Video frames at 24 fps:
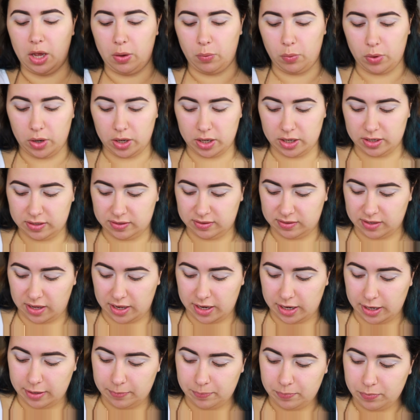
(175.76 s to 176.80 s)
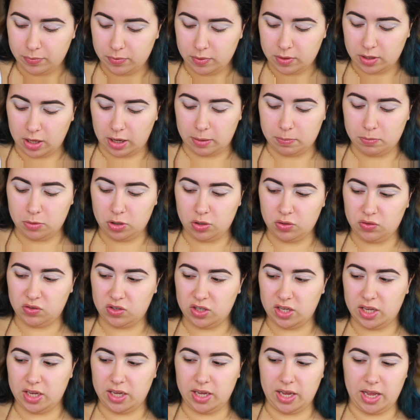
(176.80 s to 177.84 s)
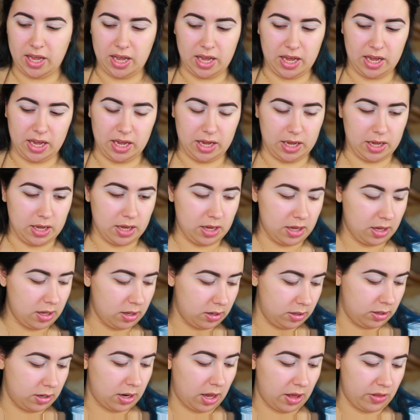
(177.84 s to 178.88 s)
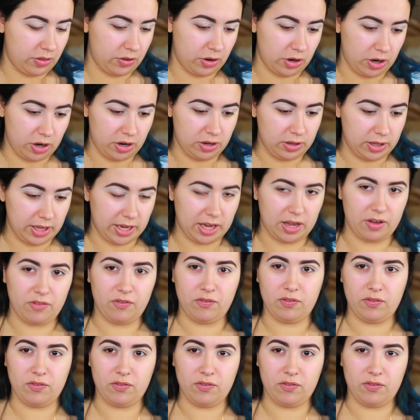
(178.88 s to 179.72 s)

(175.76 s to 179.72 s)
and we're gonna set it. I'm using another, like a